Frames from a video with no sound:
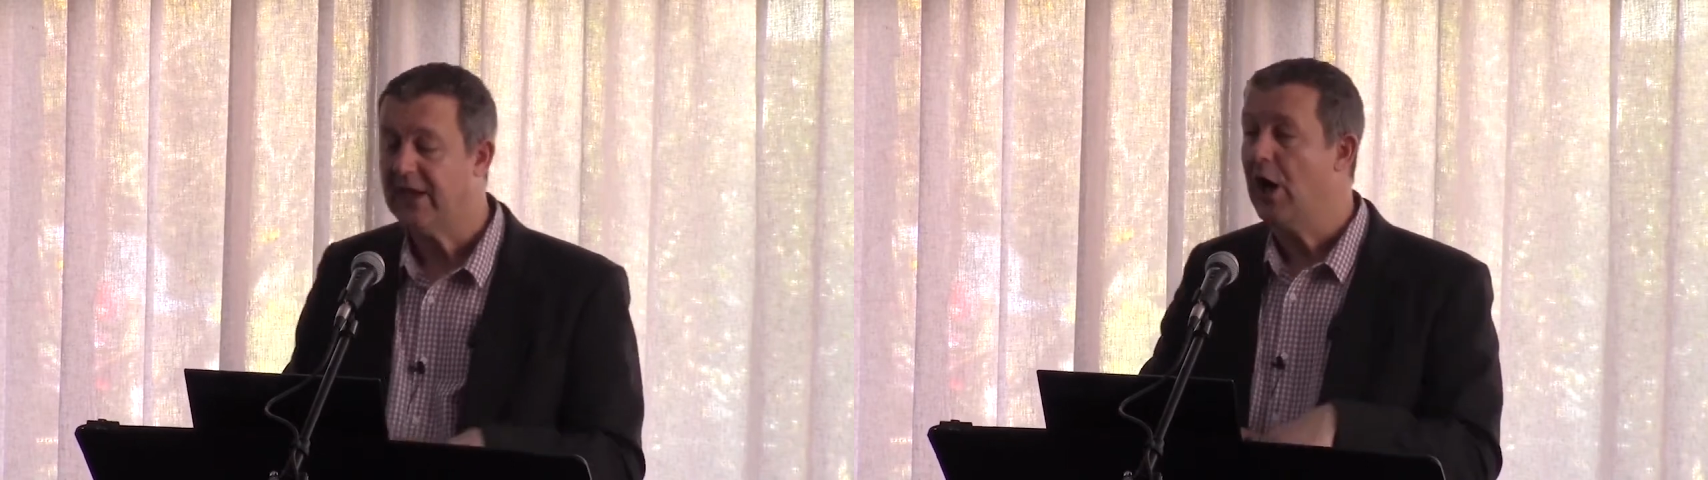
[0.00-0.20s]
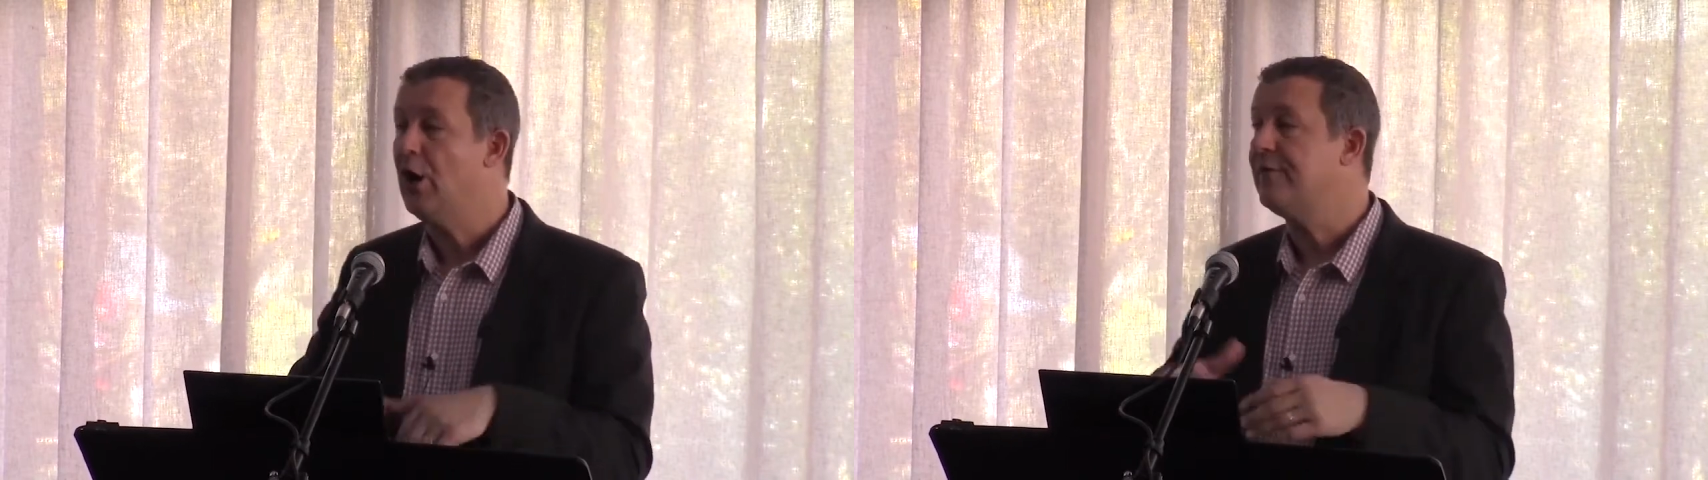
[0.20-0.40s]

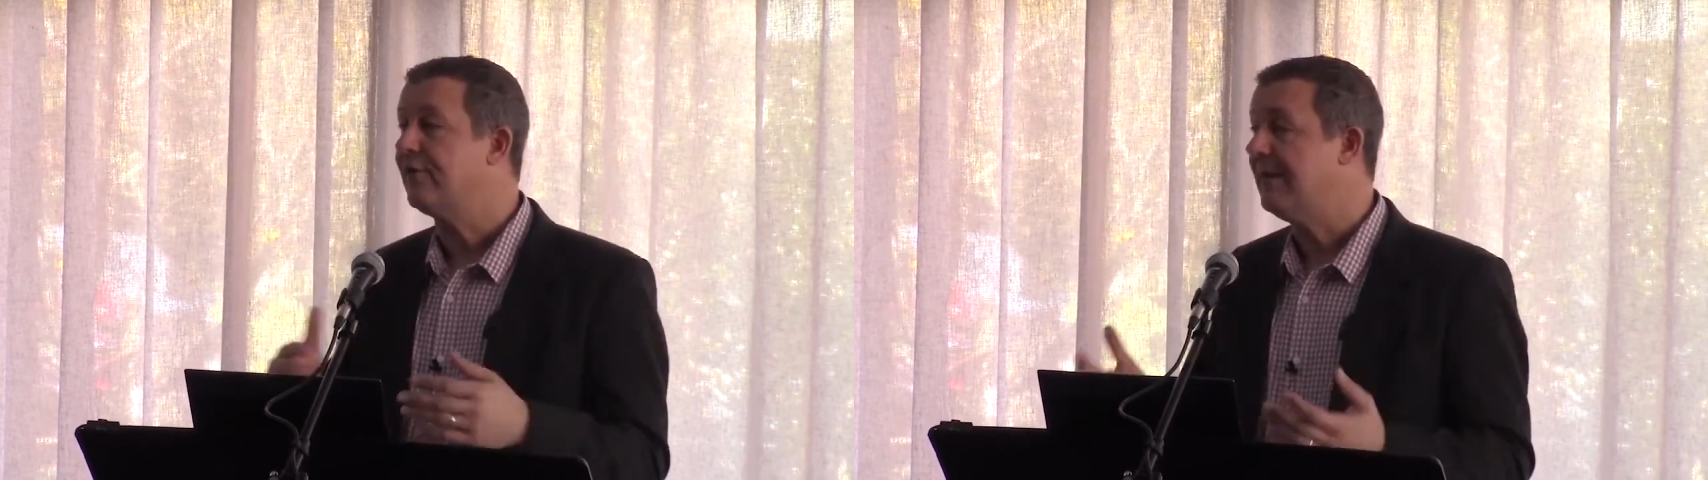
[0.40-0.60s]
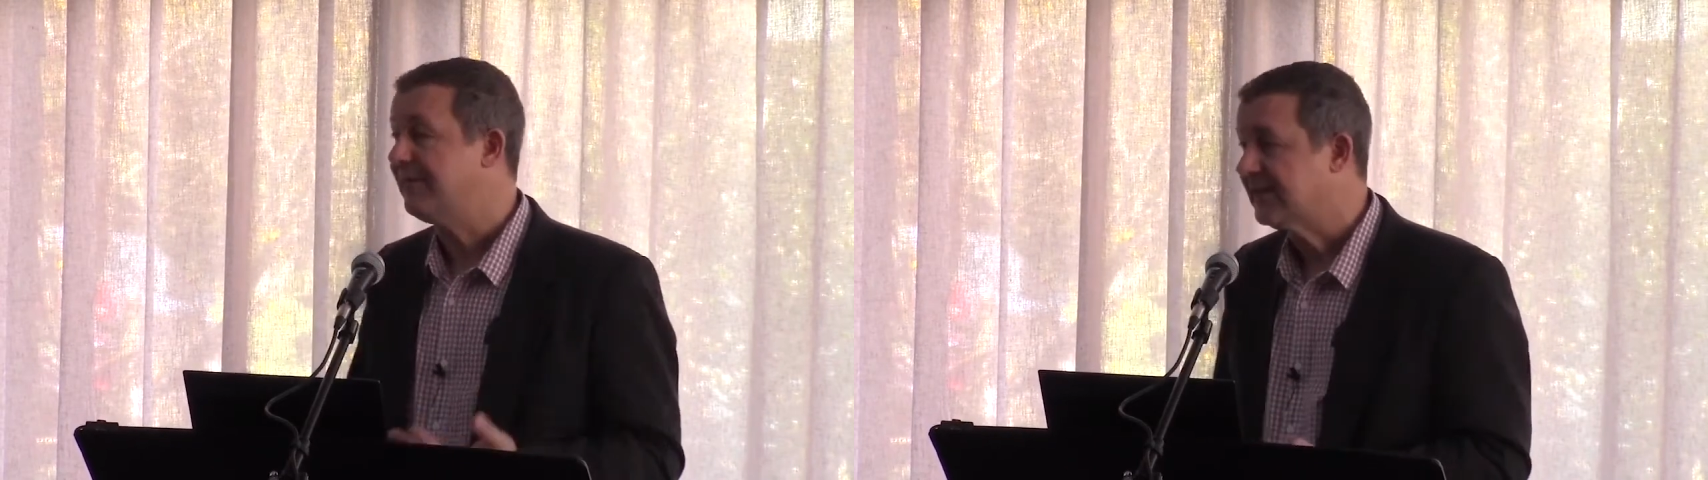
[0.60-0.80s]

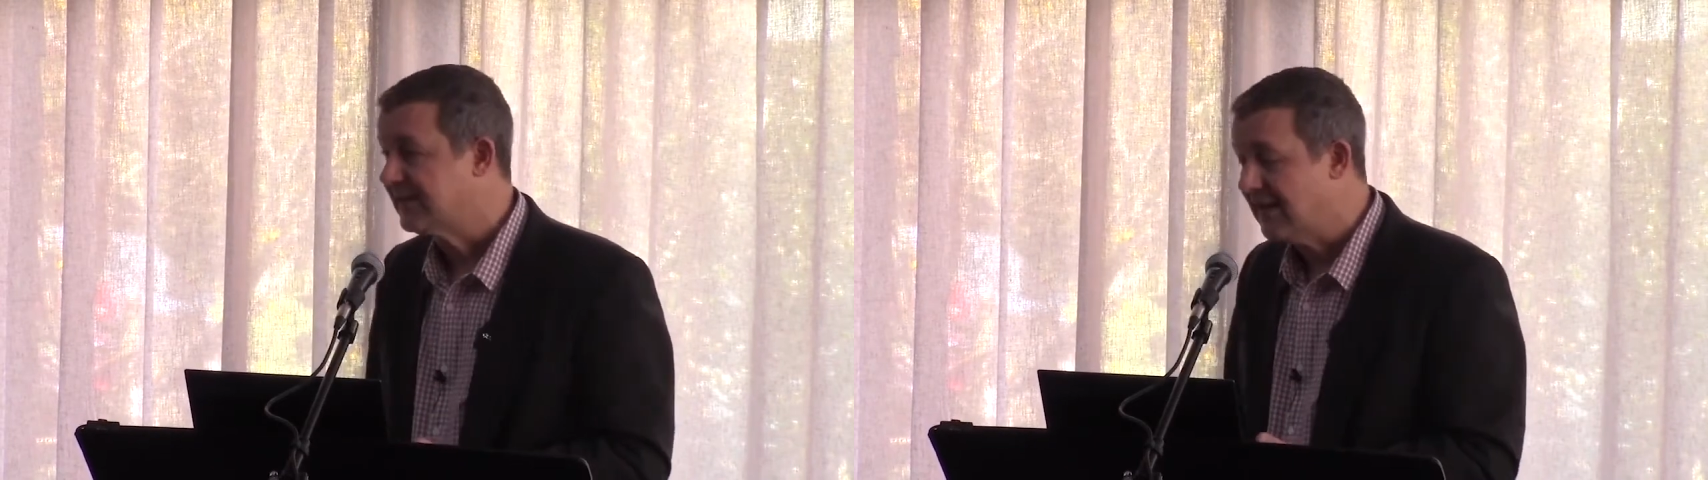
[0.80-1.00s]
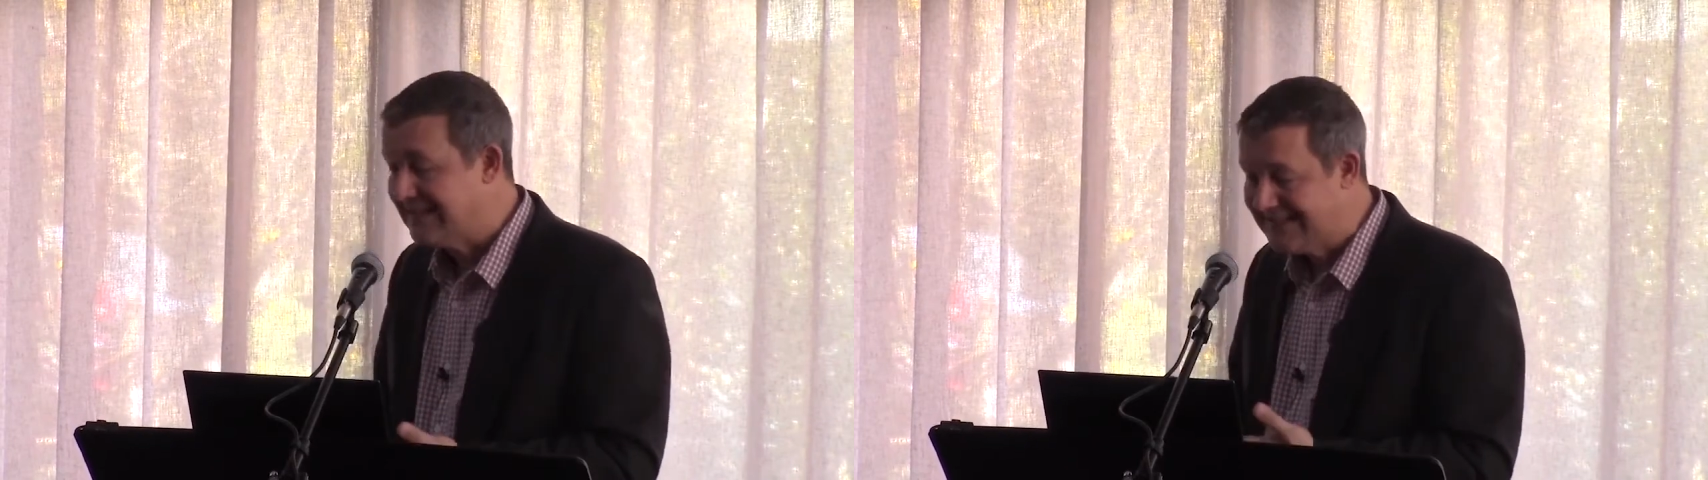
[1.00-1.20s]

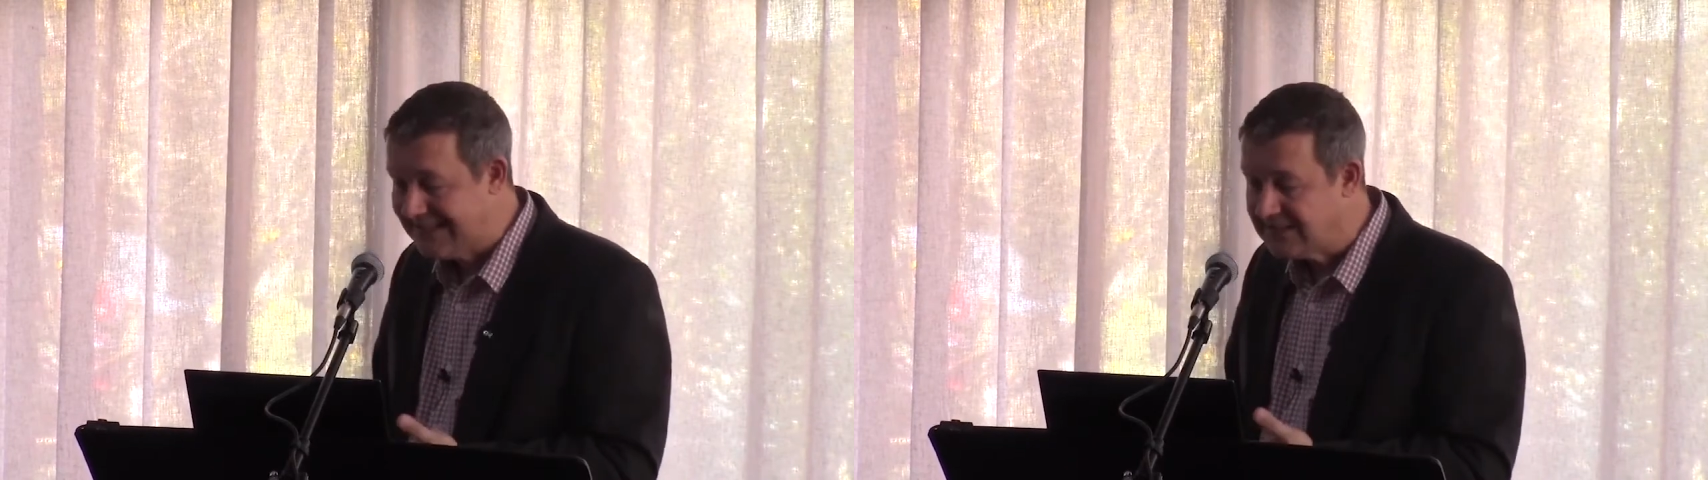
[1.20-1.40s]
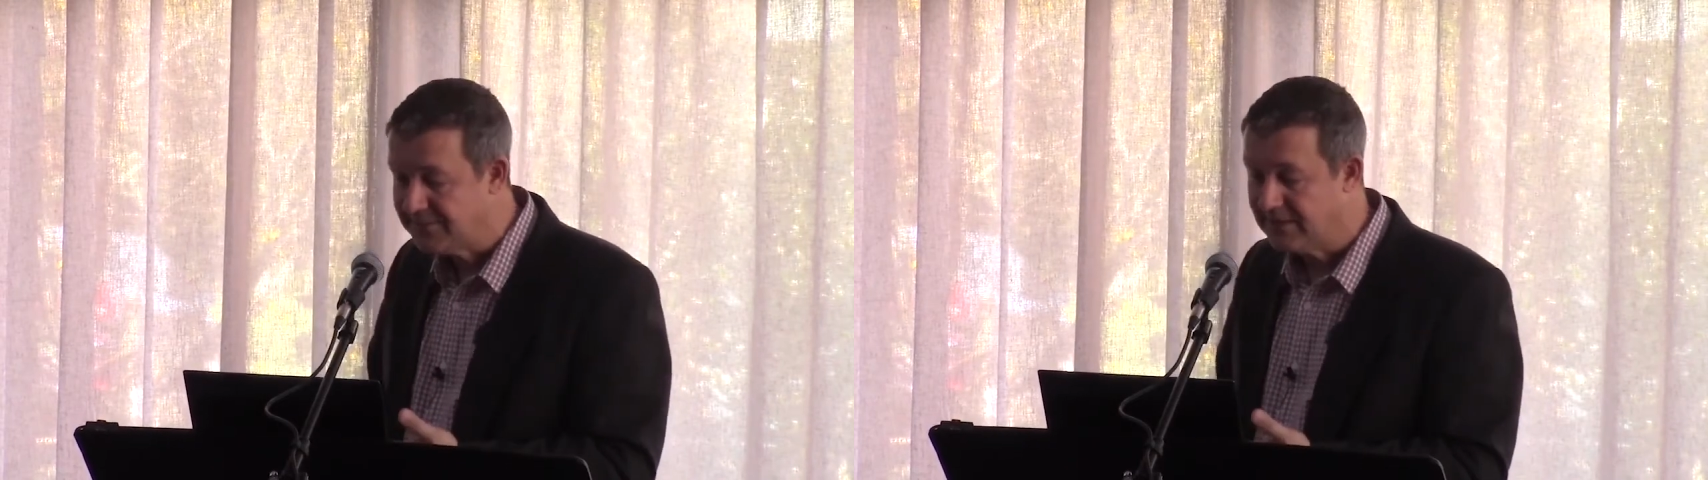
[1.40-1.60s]
overemphasize
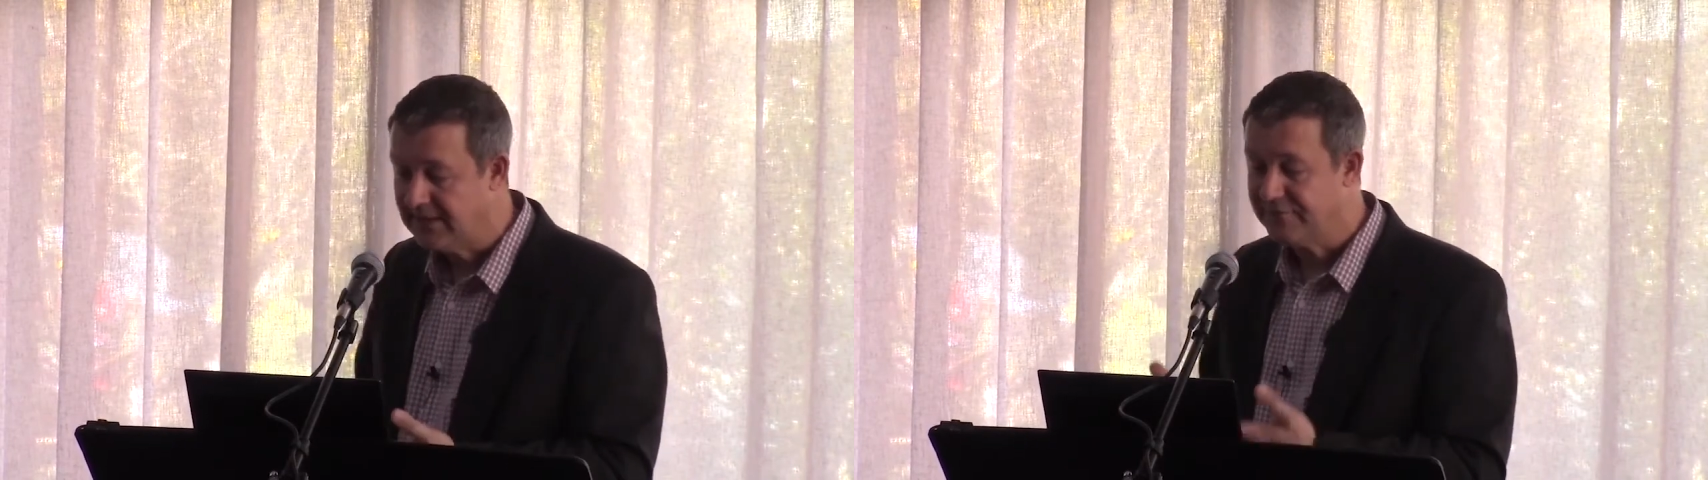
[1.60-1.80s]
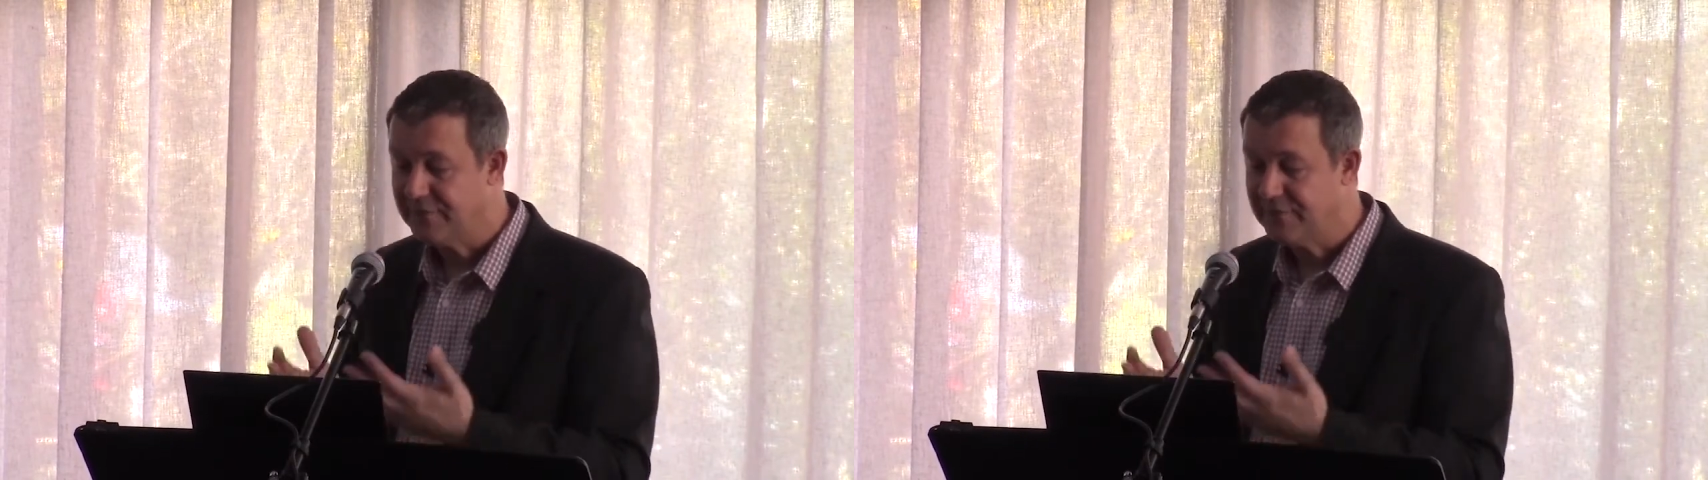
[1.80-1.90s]
discipline